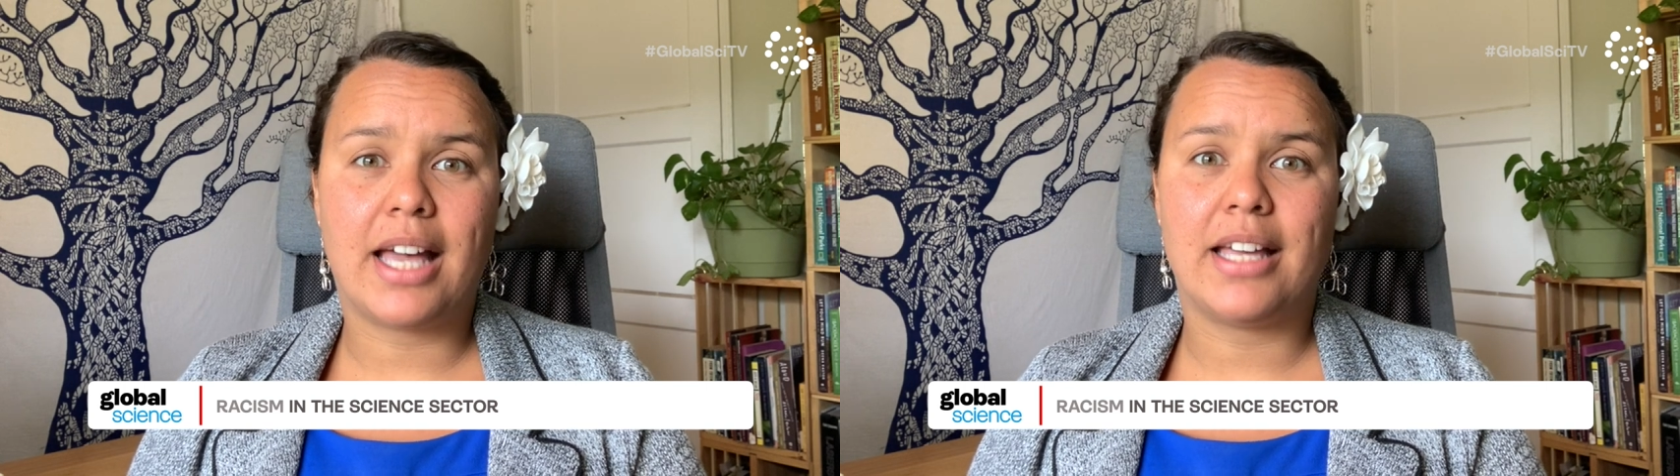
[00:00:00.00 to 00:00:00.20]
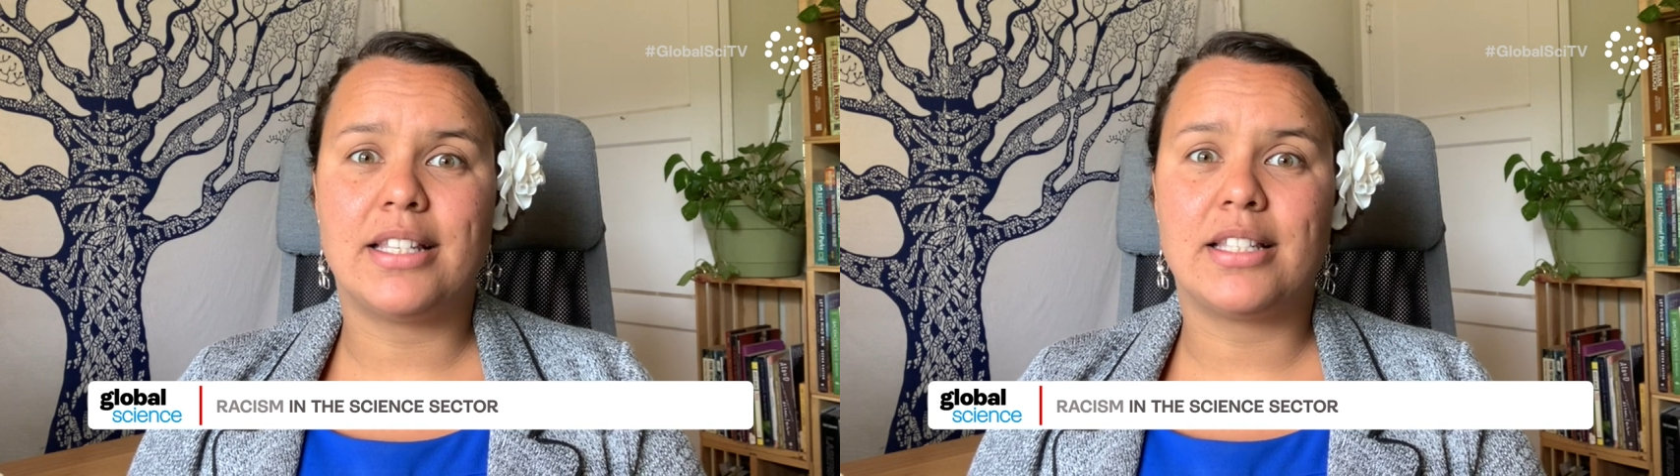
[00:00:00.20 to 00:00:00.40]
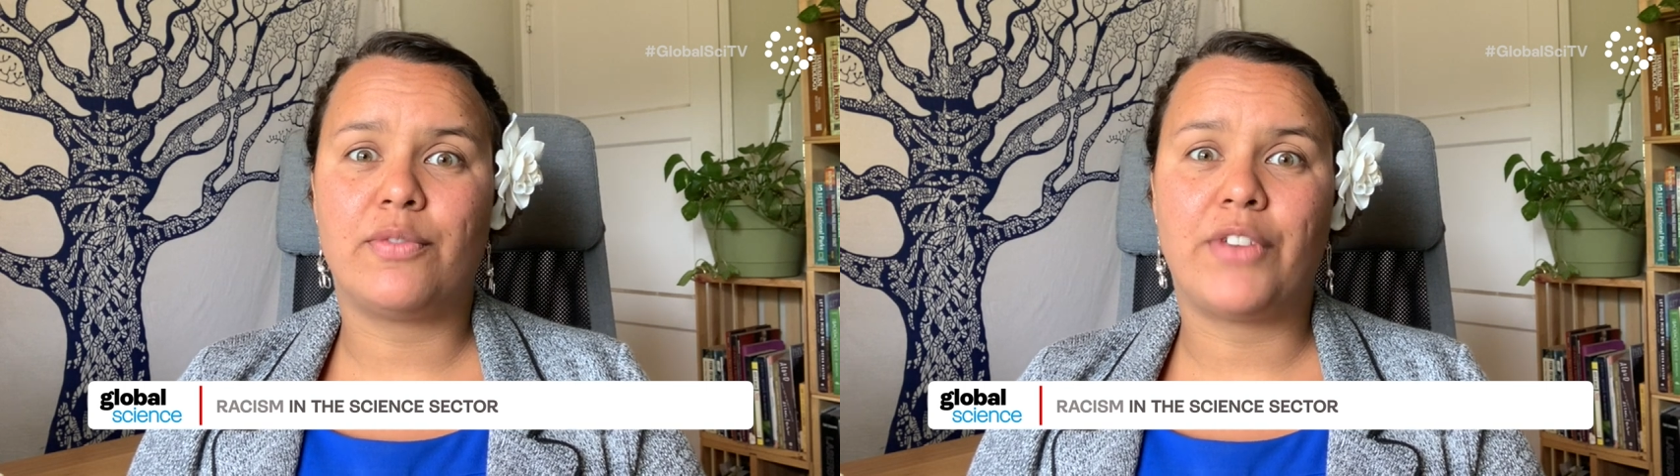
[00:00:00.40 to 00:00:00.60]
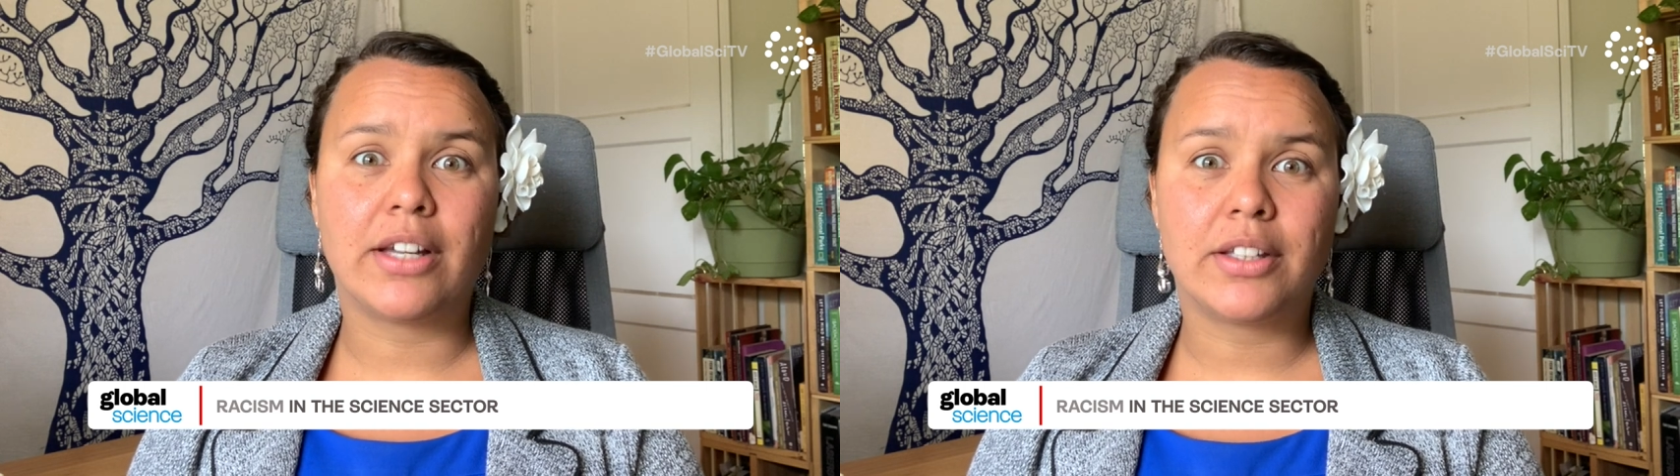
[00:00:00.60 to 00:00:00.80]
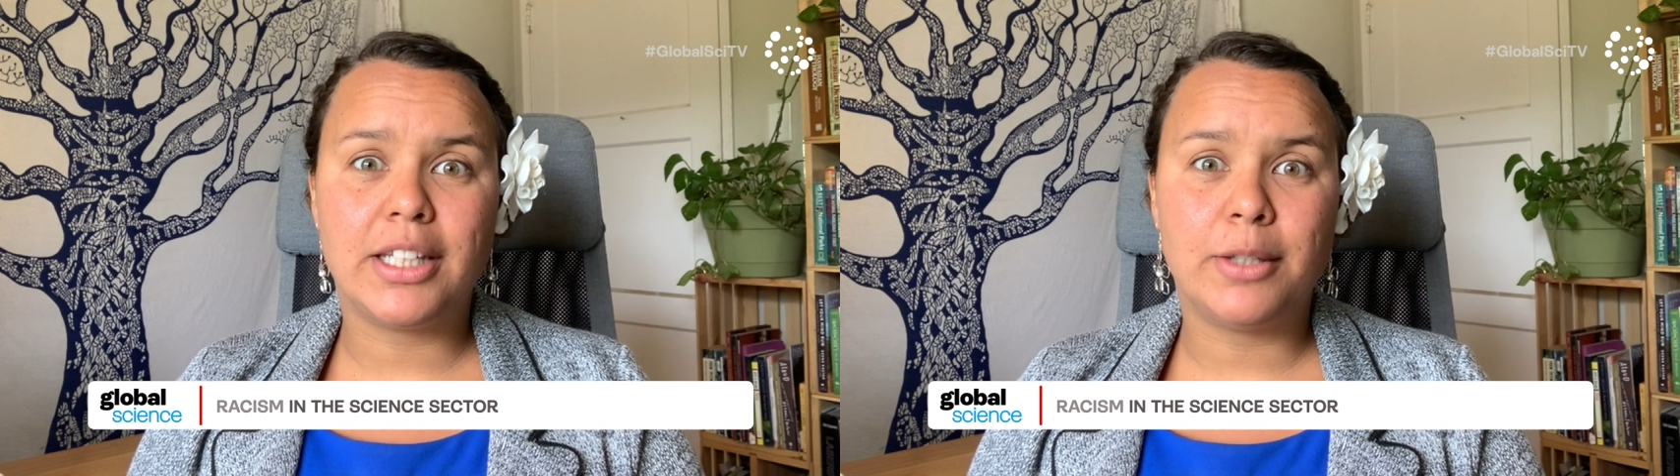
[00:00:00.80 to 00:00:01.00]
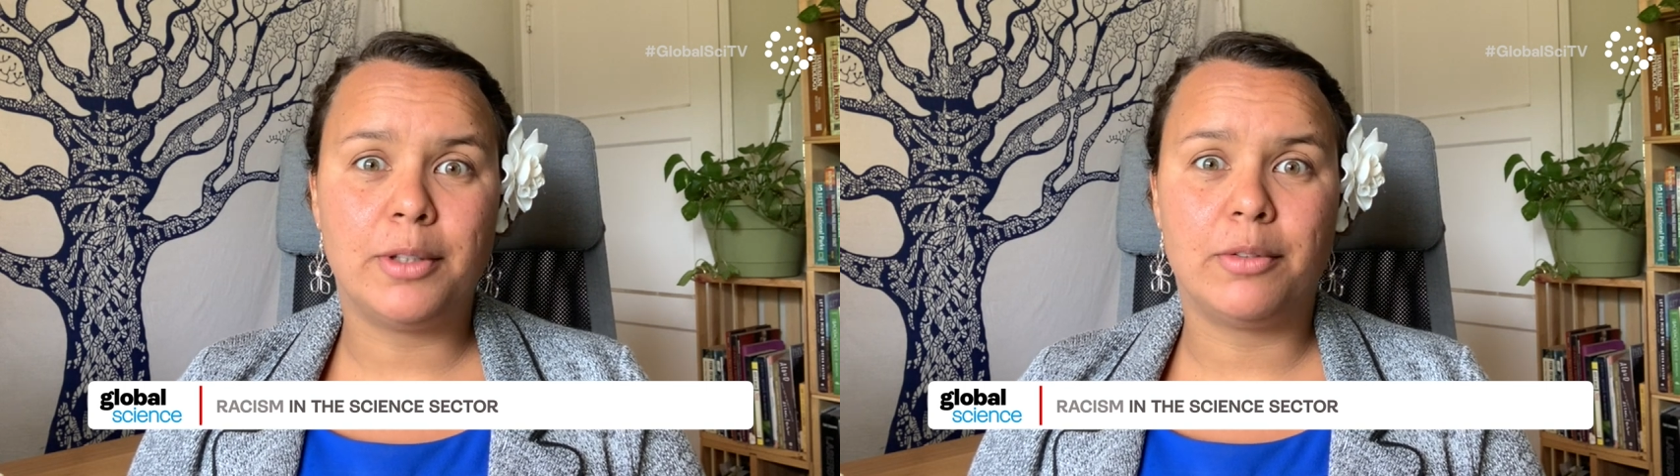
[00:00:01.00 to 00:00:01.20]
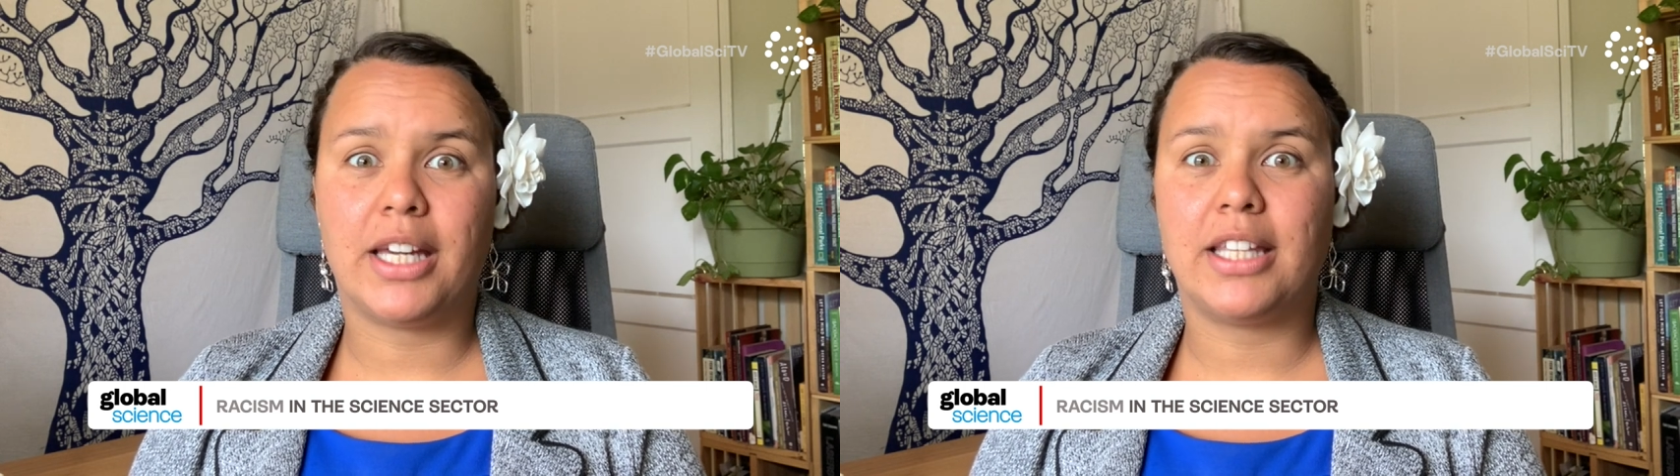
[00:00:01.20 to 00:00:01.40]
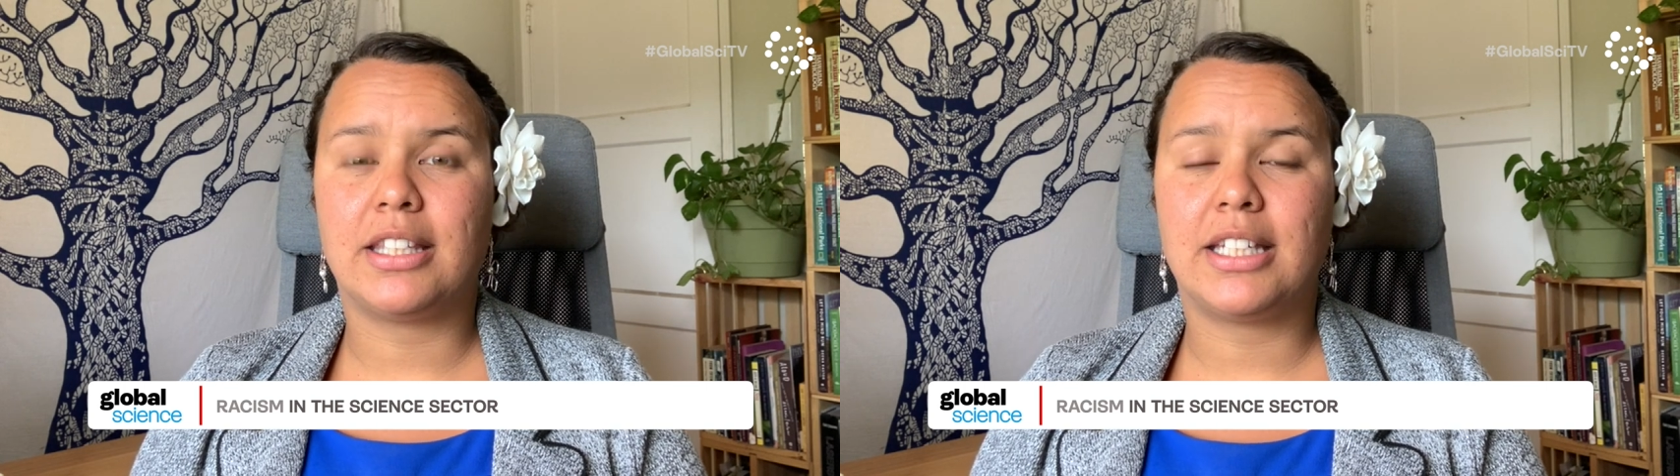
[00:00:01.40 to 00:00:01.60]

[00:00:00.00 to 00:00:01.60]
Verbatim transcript: as faculty, we write the